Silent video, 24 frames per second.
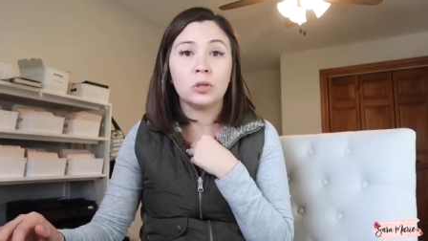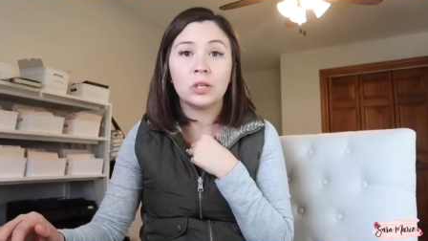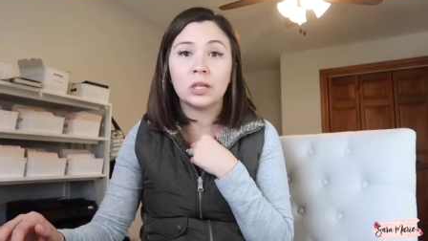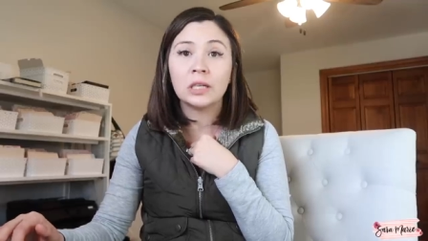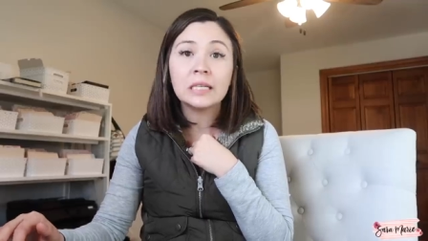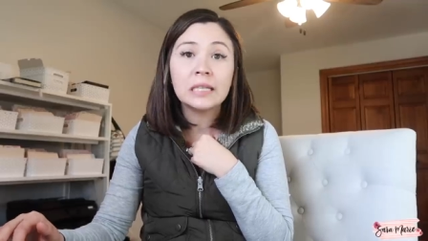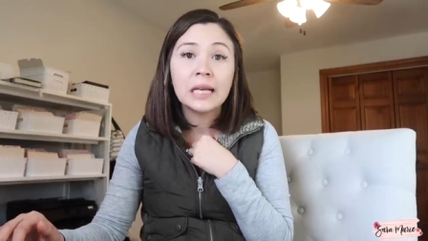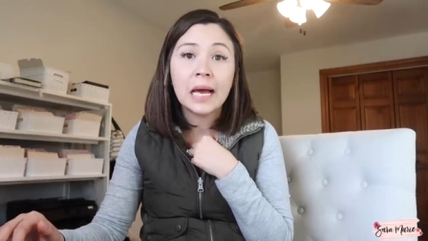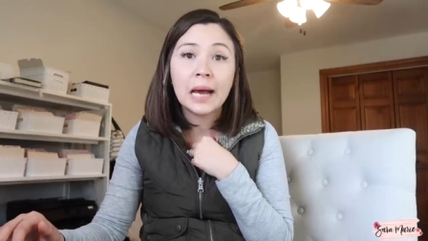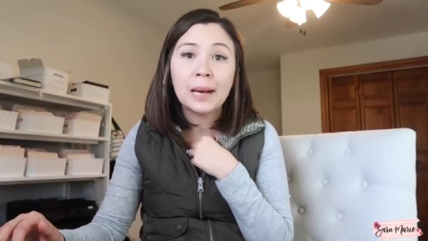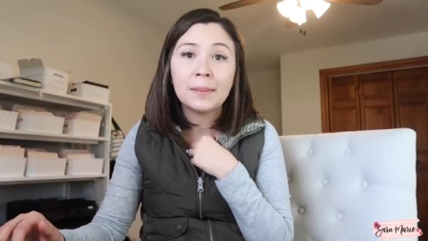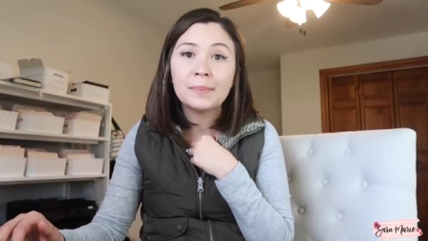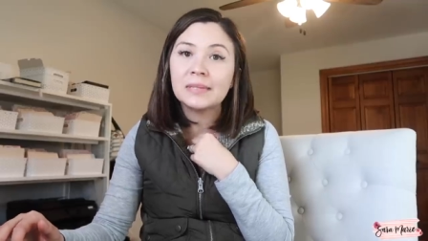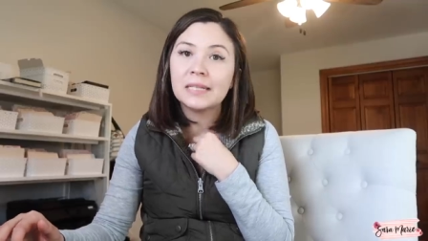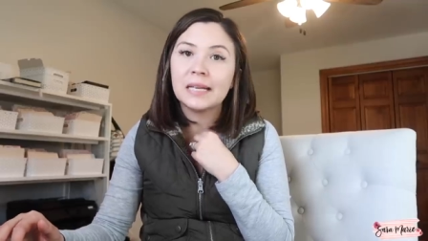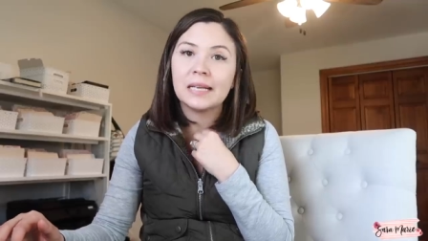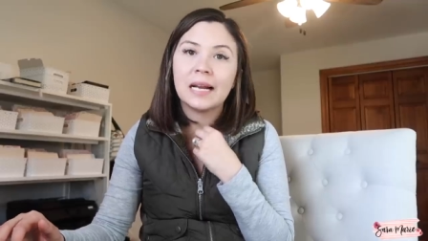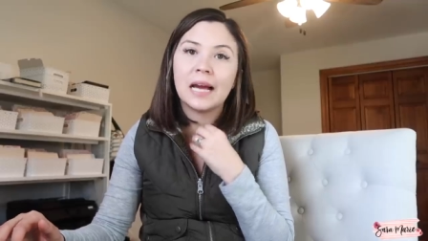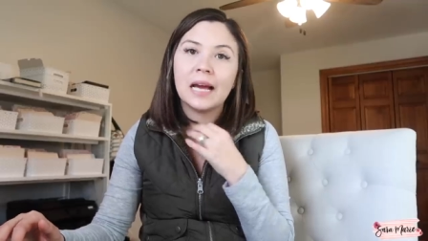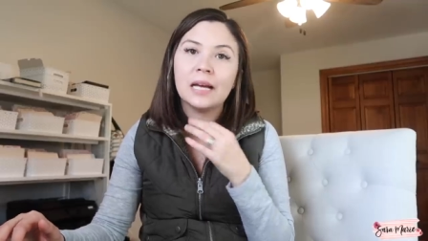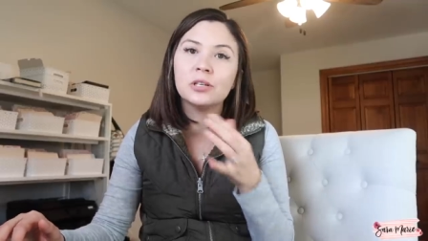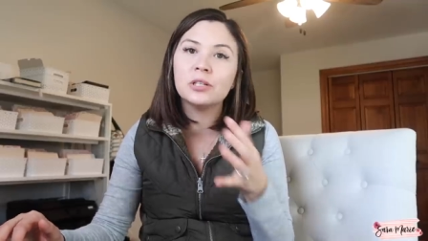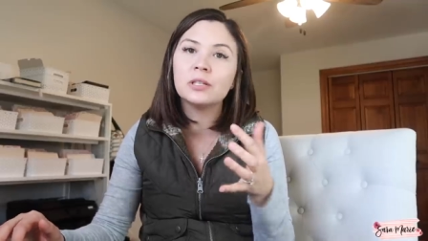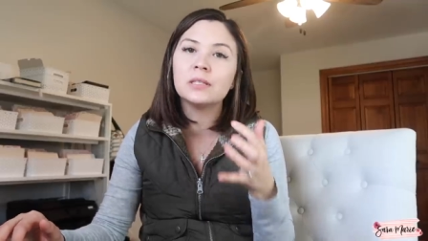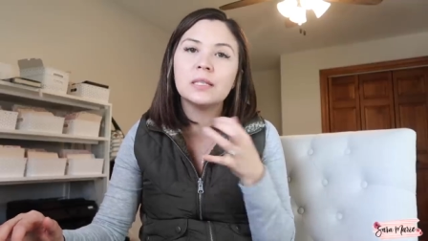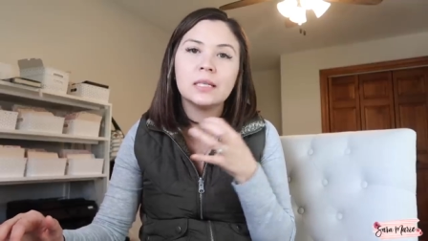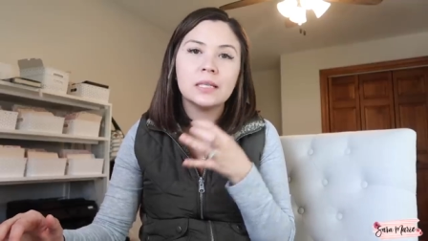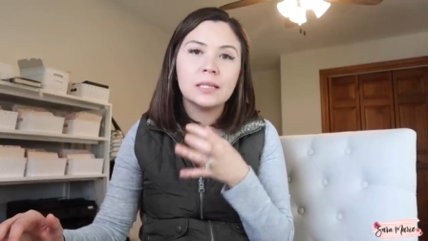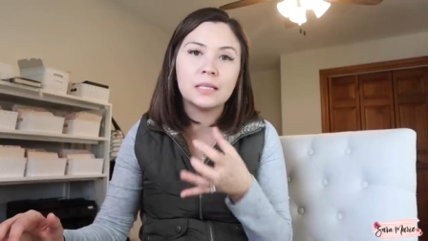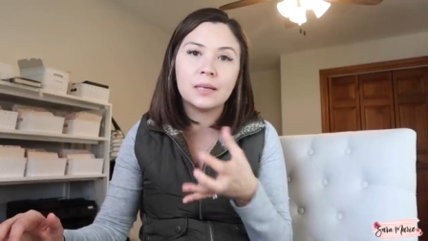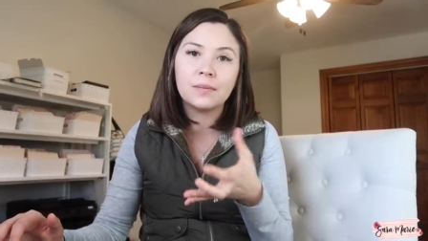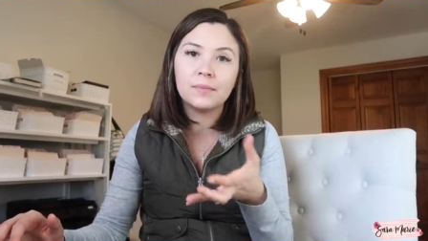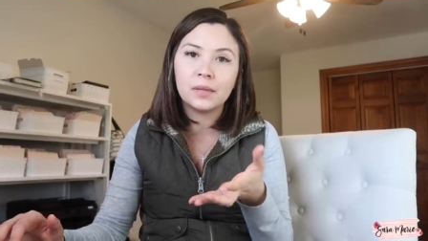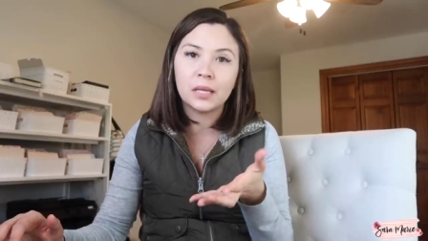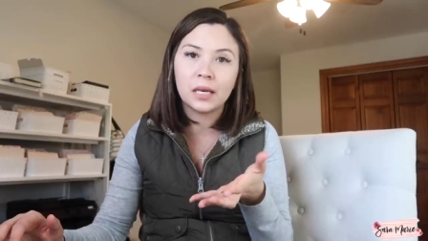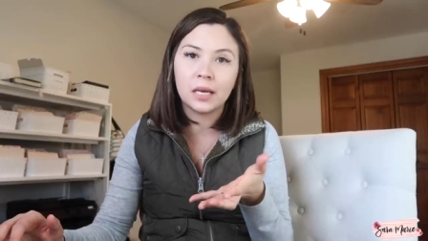good naps and I just need
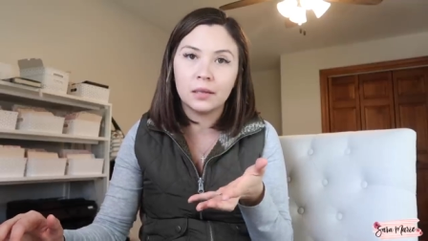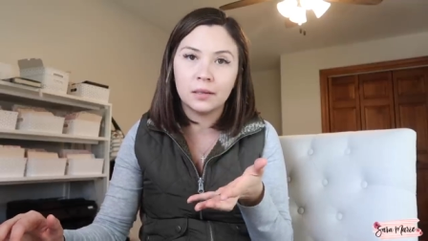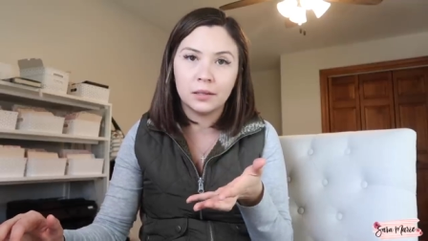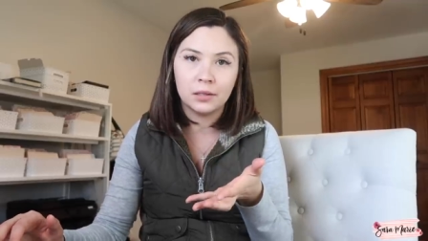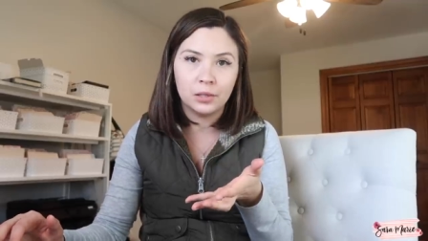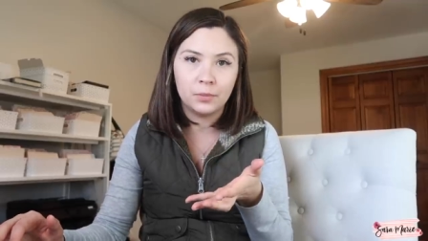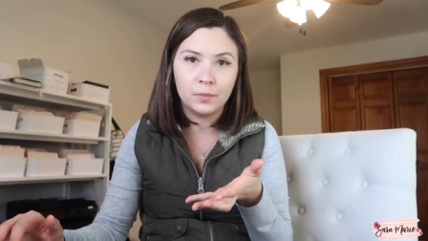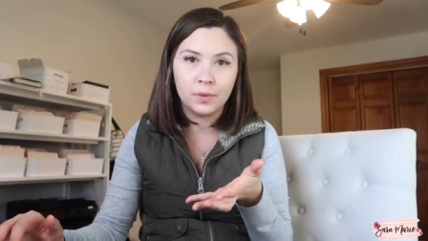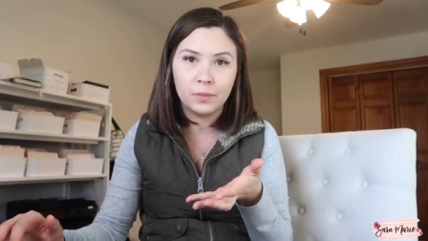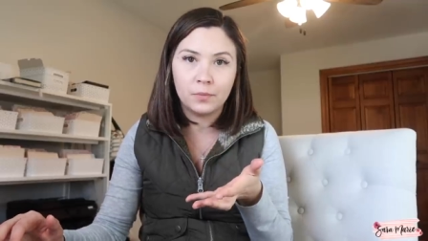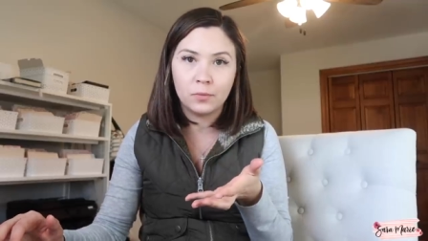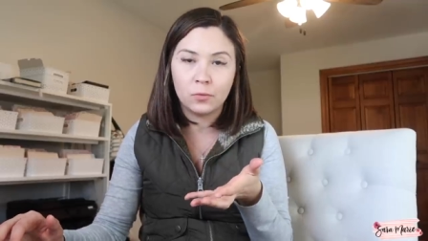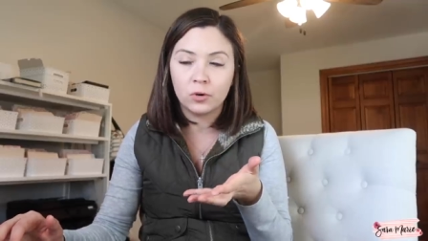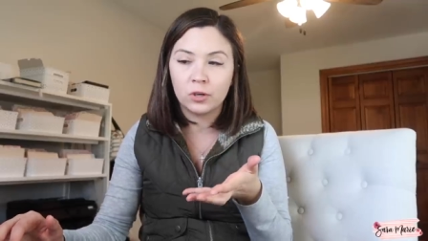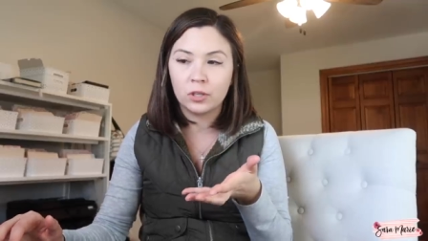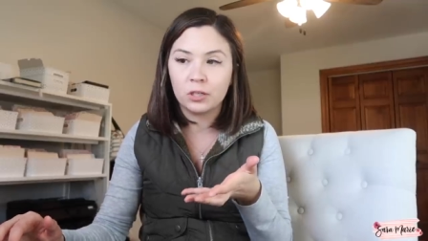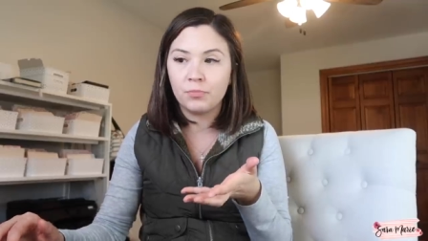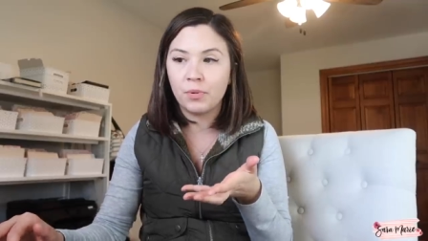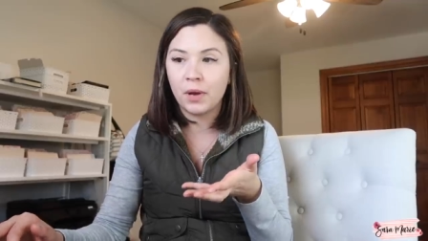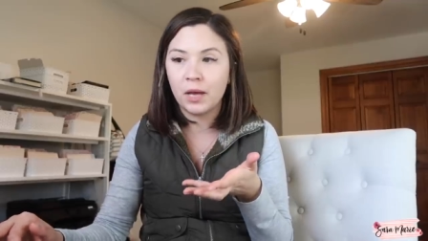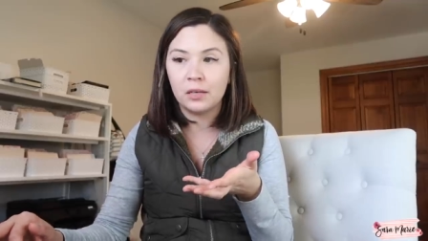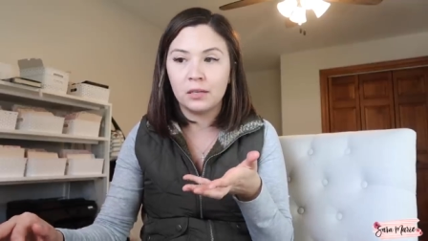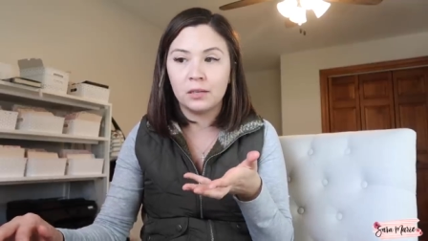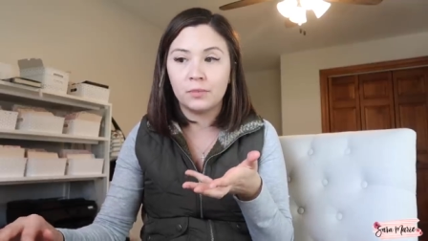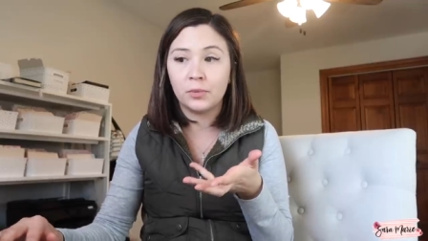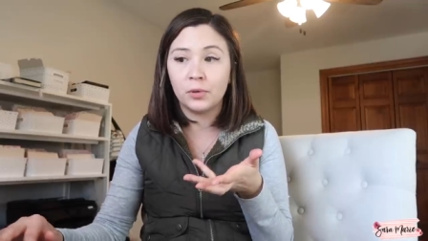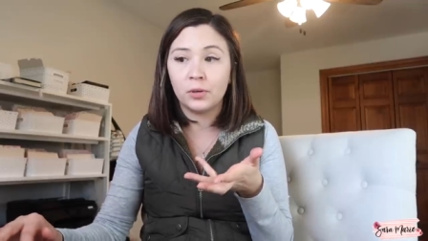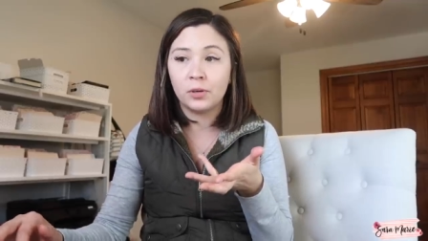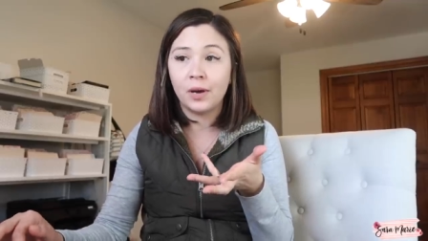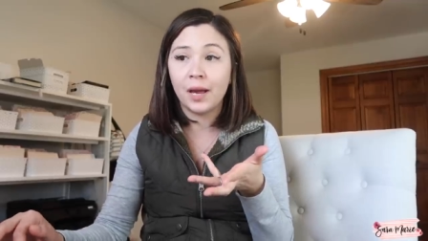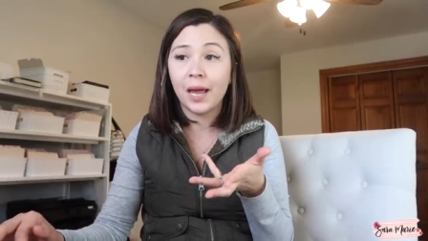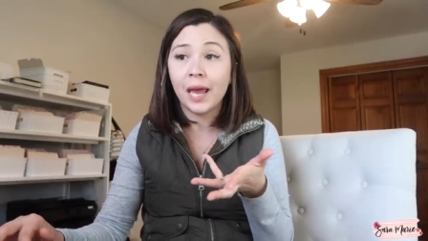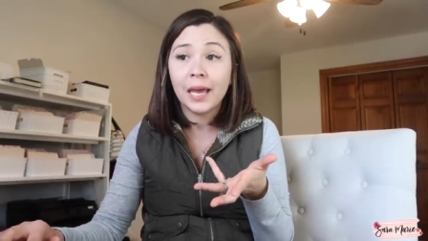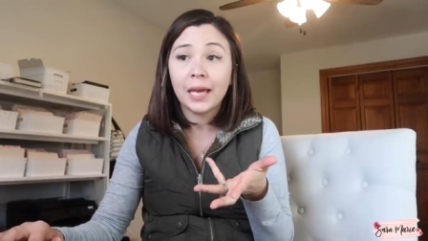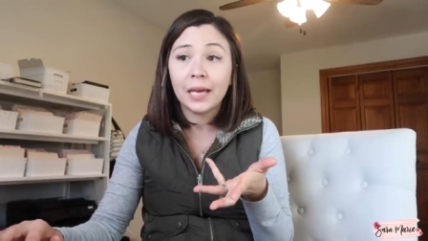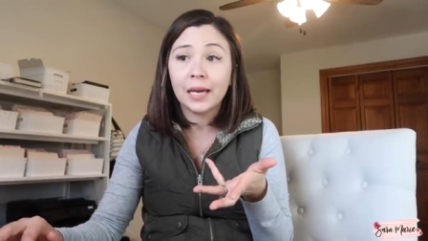something a little bit more
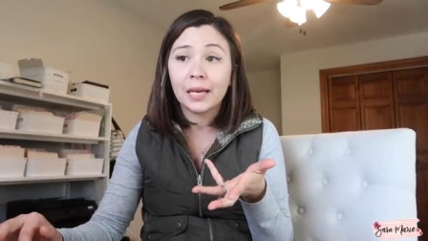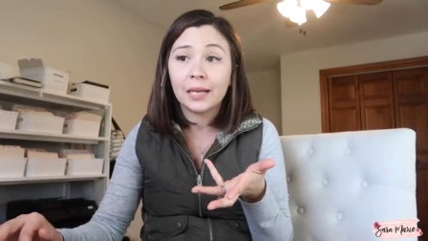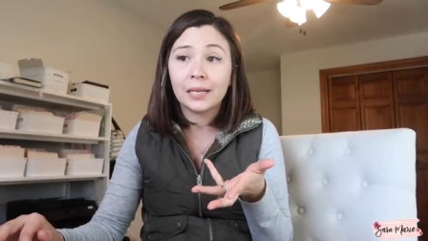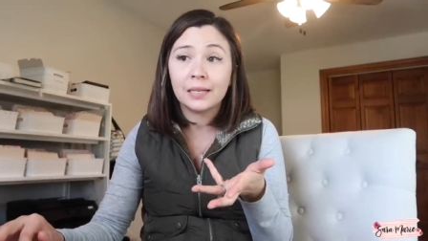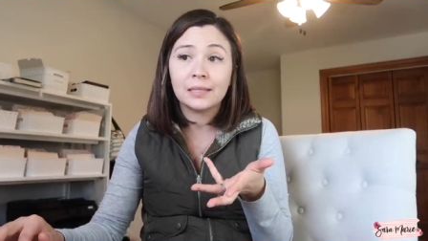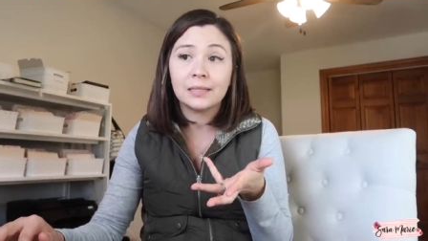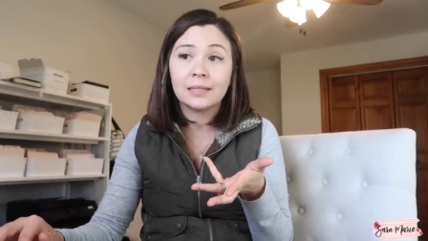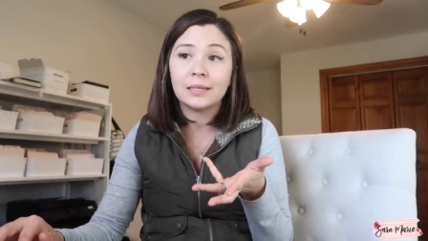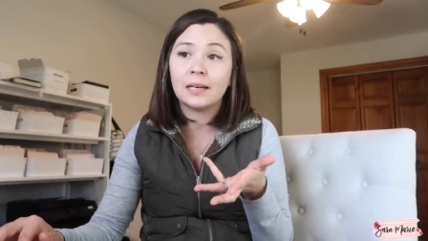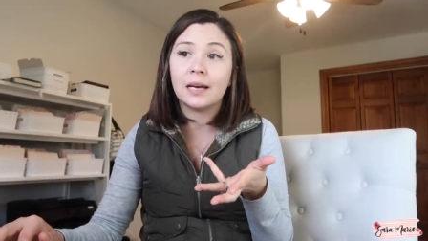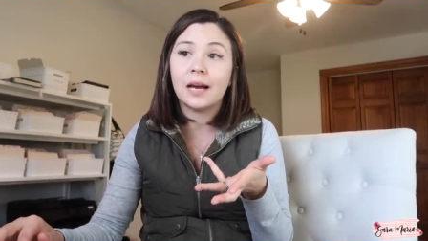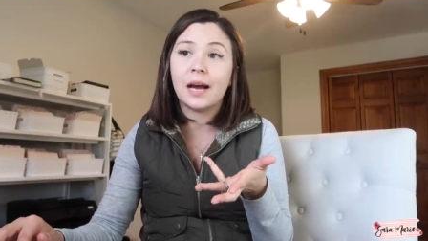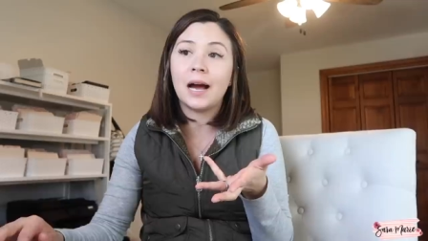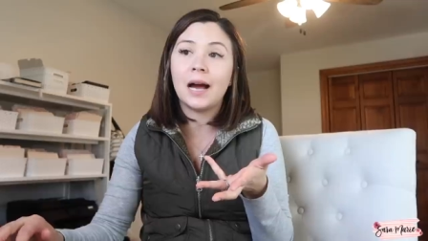dependable and